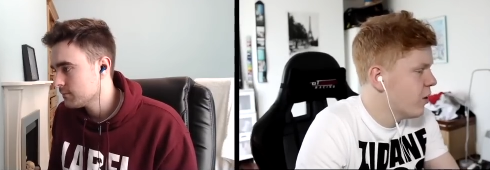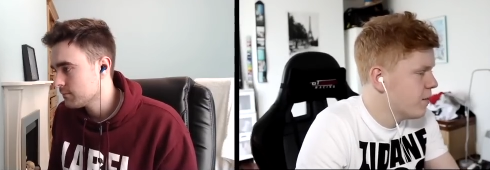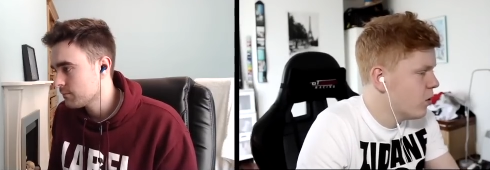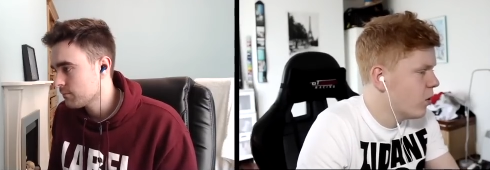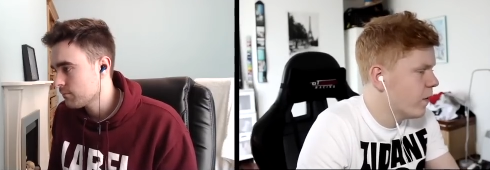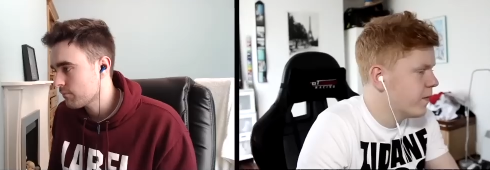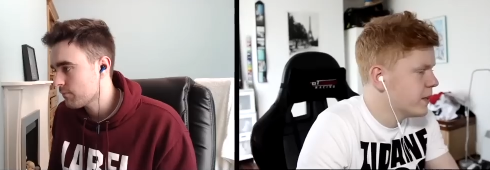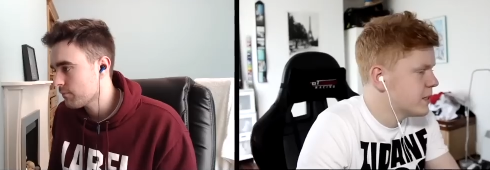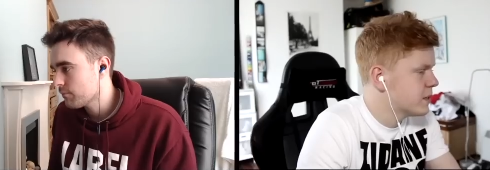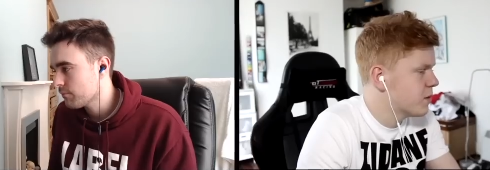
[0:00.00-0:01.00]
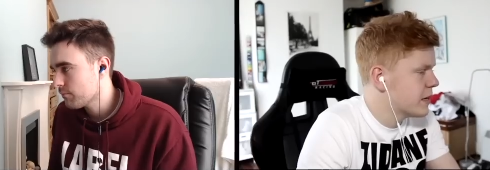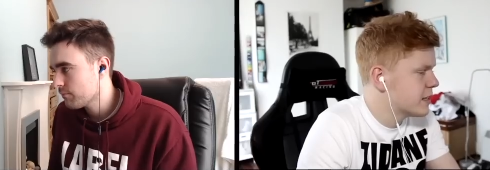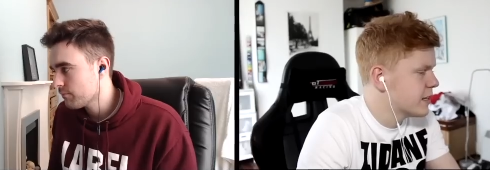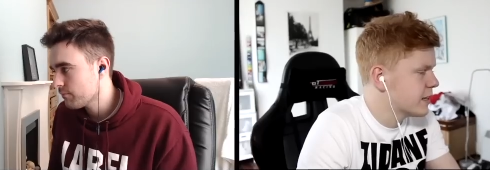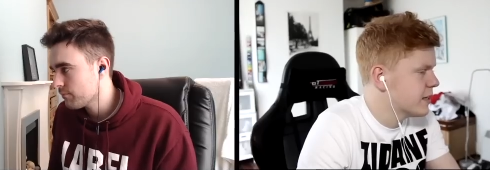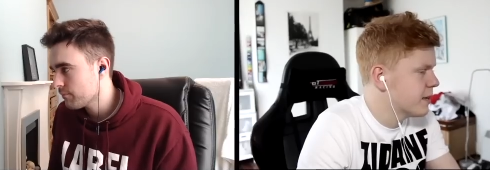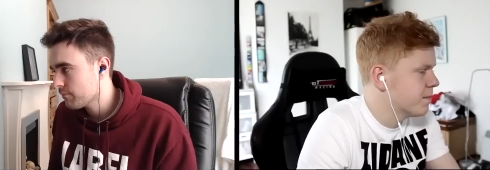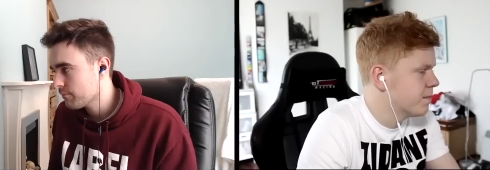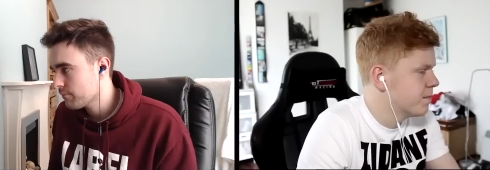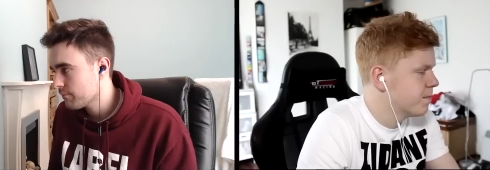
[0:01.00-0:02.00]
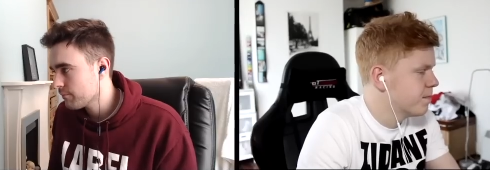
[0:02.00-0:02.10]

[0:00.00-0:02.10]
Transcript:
Speaker 1: no, I'm not. This is going to be a sick team.